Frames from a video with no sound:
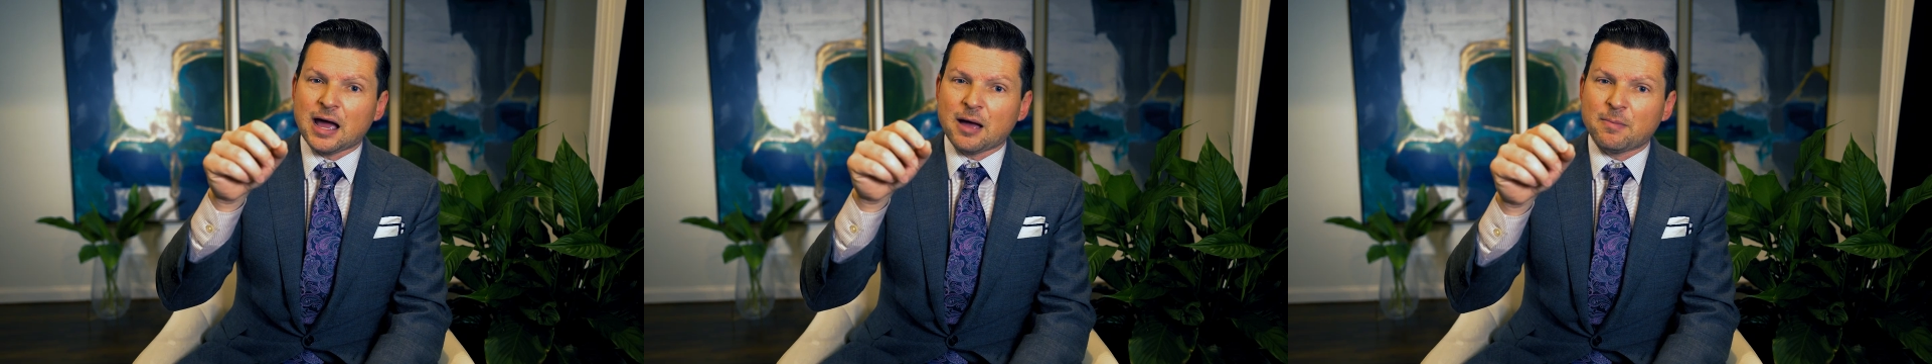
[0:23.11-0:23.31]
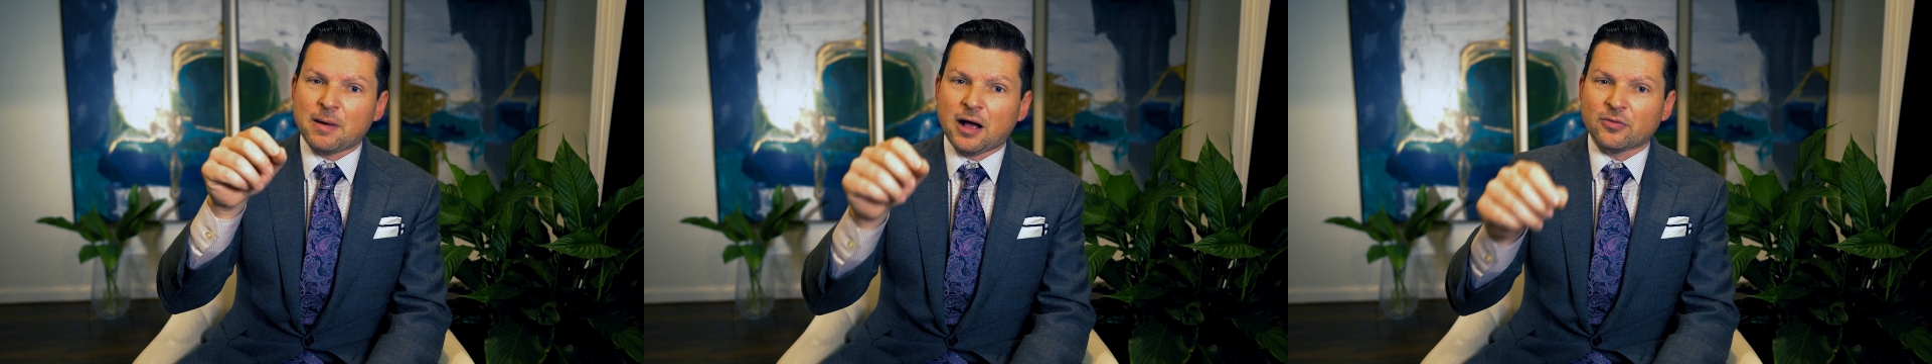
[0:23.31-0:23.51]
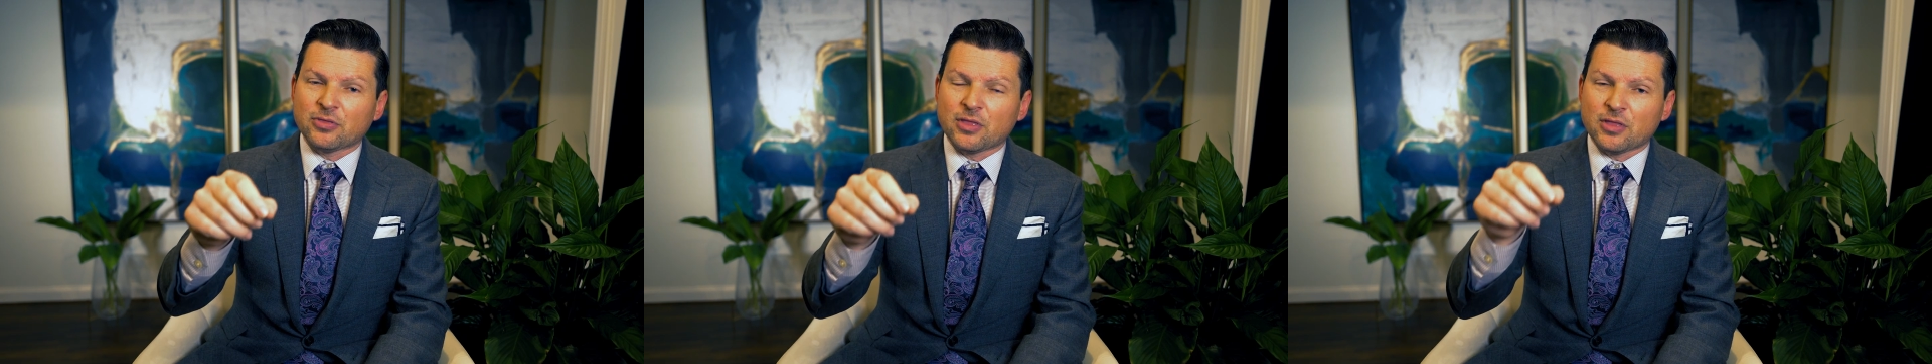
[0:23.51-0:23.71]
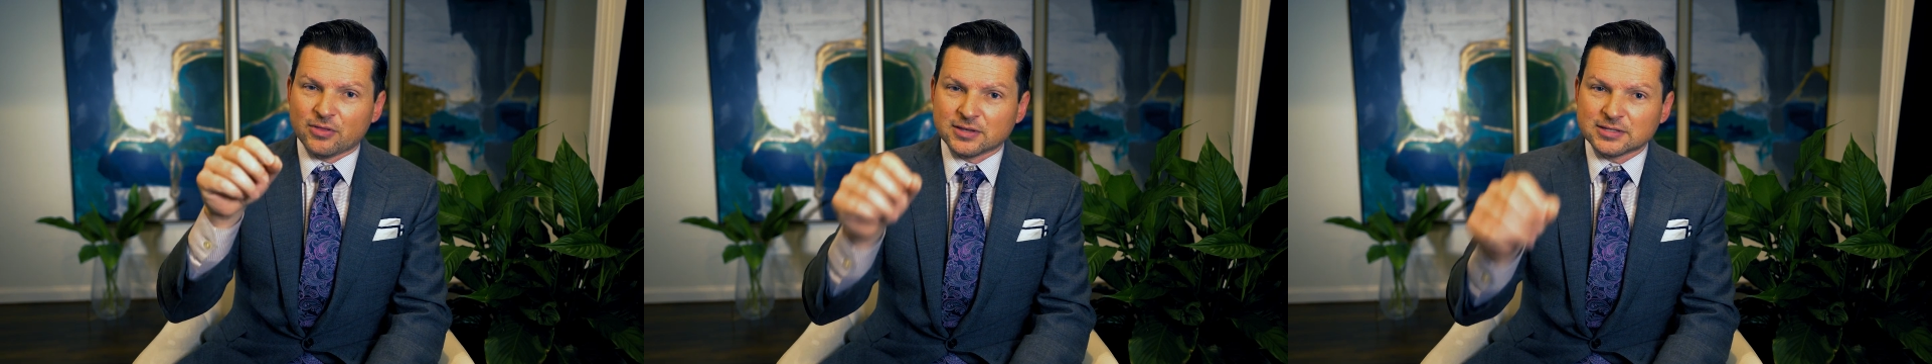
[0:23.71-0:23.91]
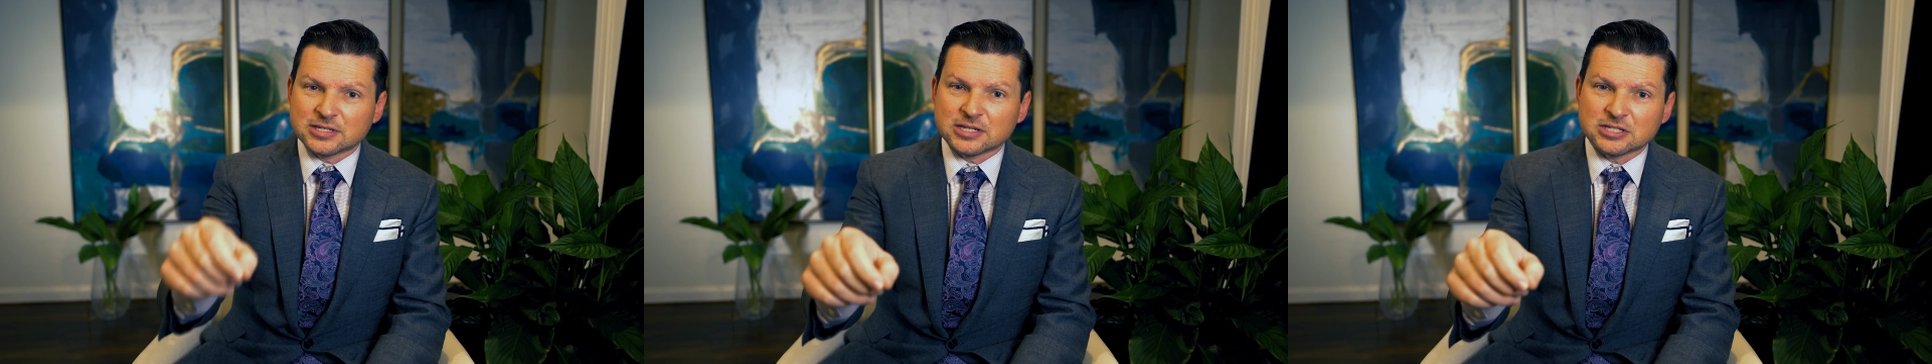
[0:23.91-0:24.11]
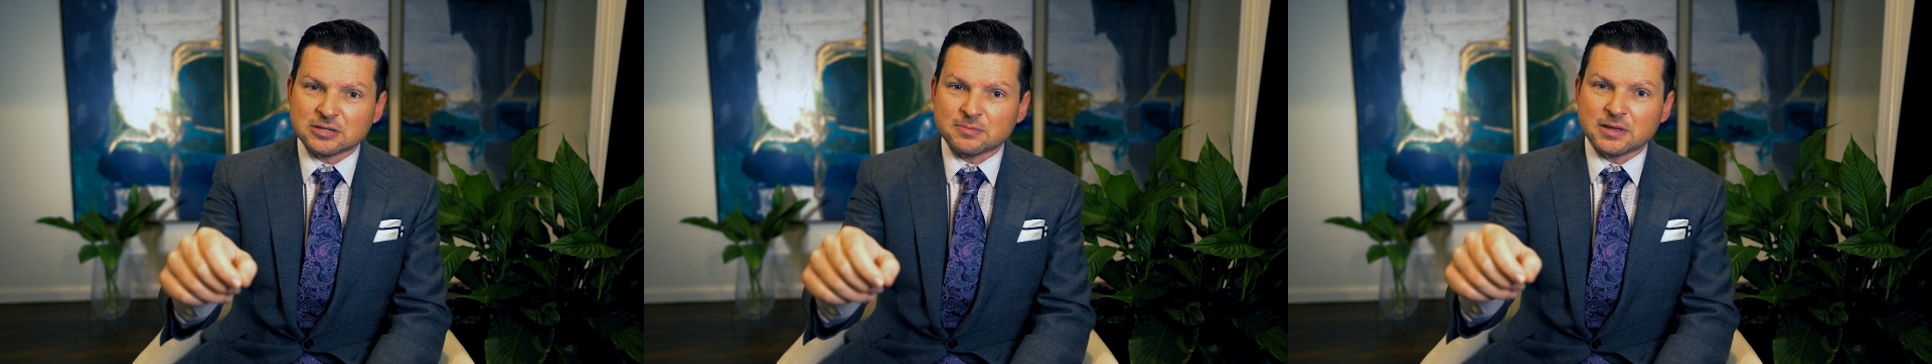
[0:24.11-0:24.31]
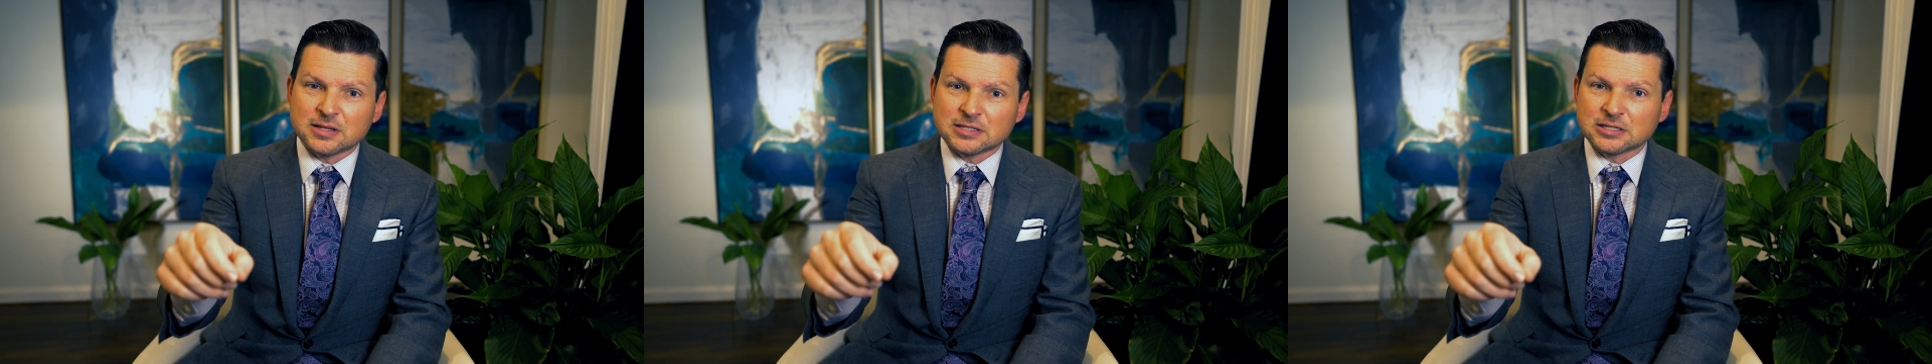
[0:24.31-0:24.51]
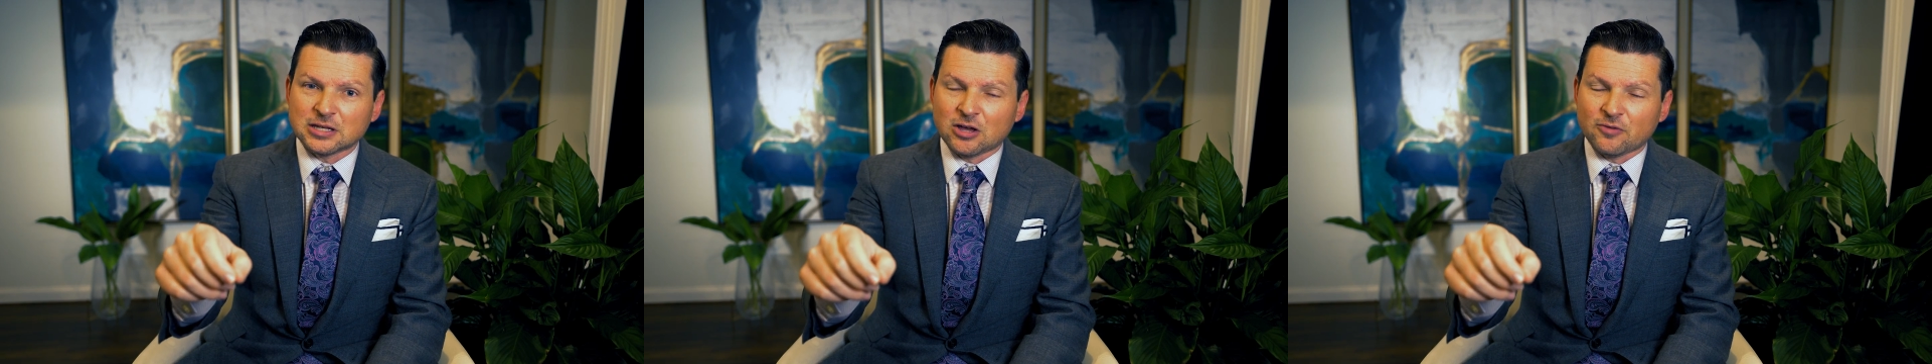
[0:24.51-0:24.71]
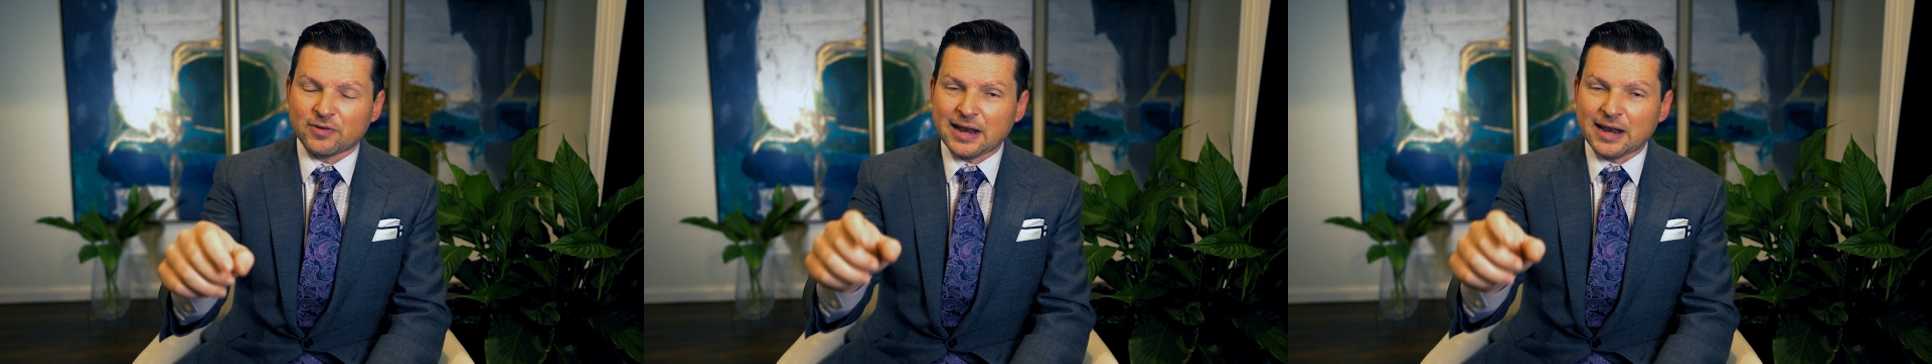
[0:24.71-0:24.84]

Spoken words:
about the system itself?